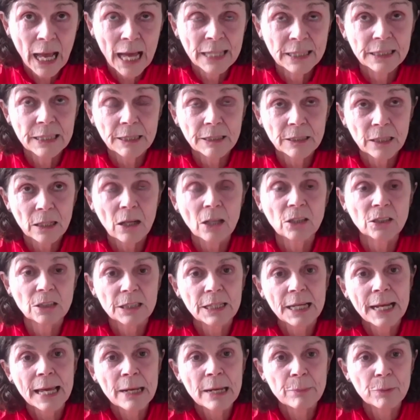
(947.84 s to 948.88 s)
that a lot of the
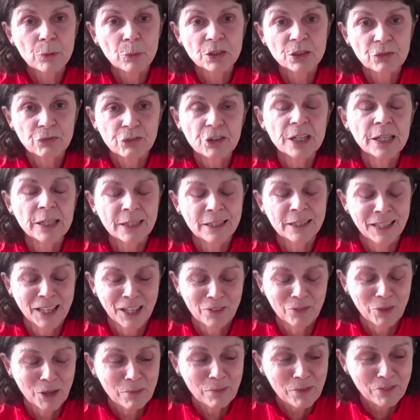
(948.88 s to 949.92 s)
labor was free,
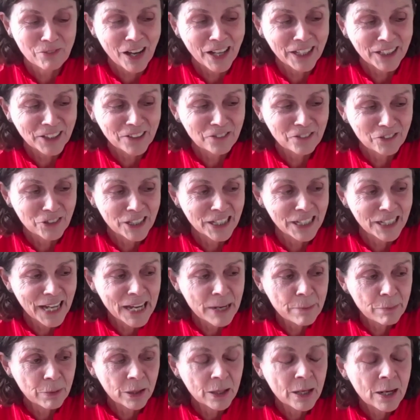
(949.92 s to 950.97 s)
that we provided free
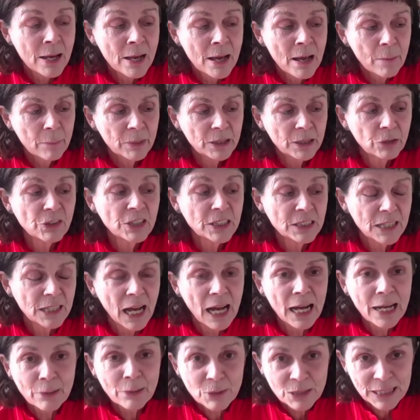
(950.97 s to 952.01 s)
labor. But the reason
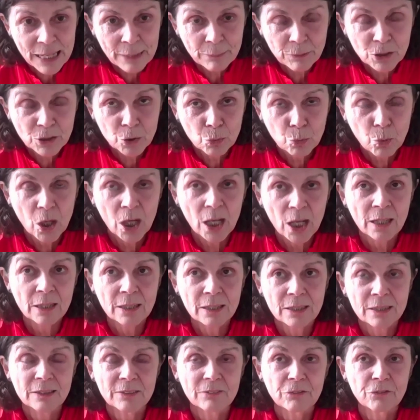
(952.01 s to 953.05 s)
I was able to
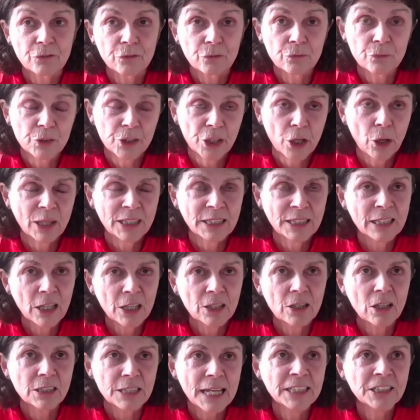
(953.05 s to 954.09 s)
work, you know, I think I
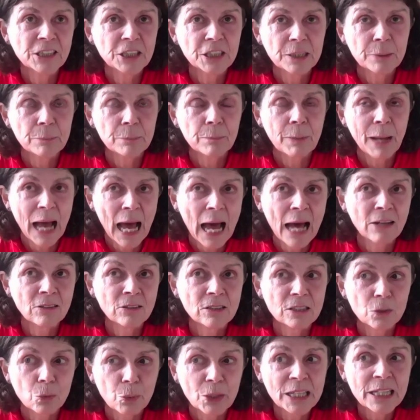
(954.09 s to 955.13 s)
got
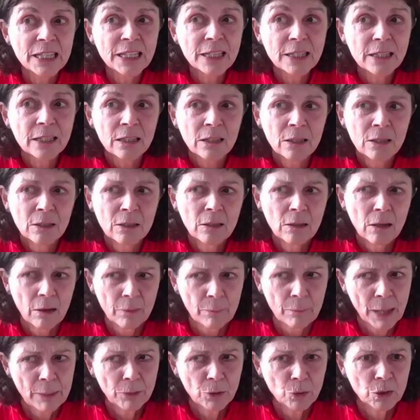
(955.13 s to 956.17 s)
£80 a week,
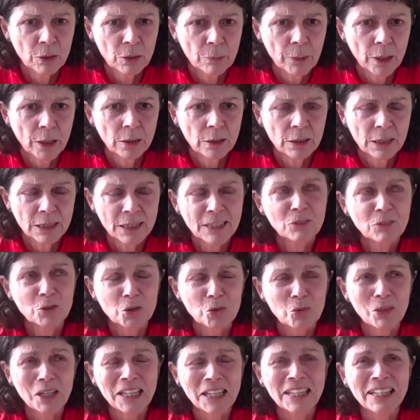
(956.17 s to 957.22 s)
or maybe it was a month, I think it was
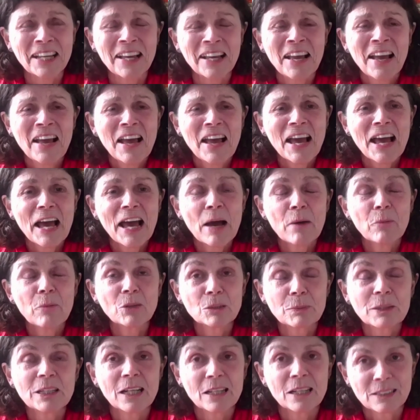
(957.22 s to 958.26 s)
a week, was
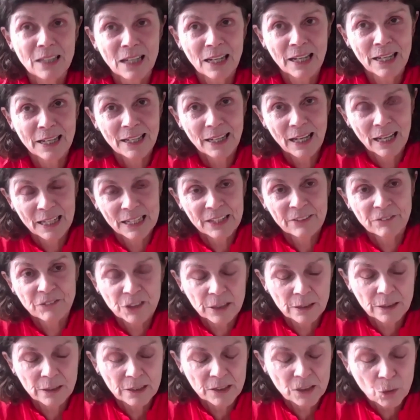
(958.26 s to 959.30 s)
because I lived
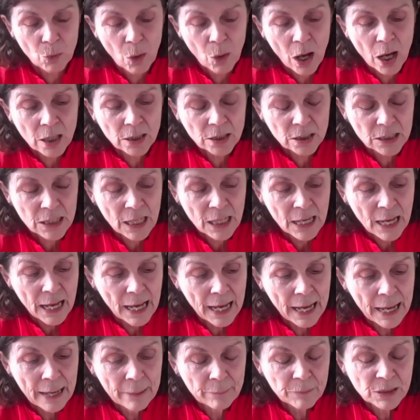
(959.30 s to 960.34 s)
in the squat.
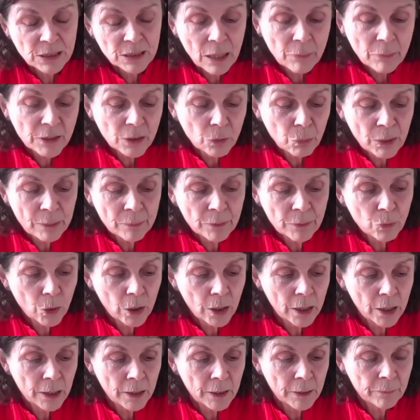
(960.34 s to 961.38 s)
Some of the women
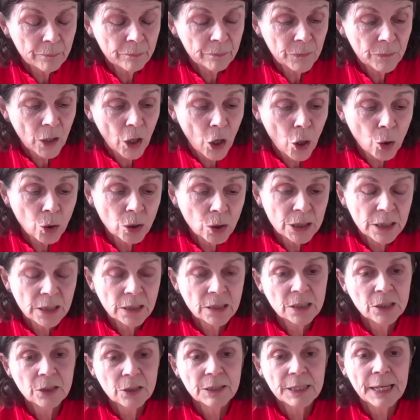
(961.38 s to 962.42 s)
were older,
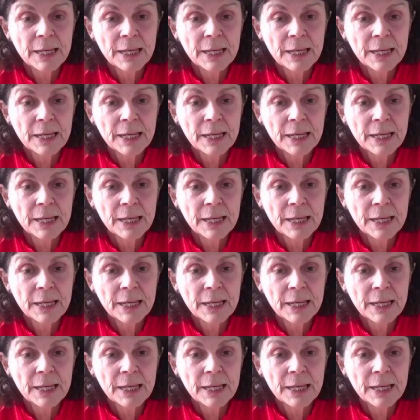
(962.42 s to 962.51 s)
so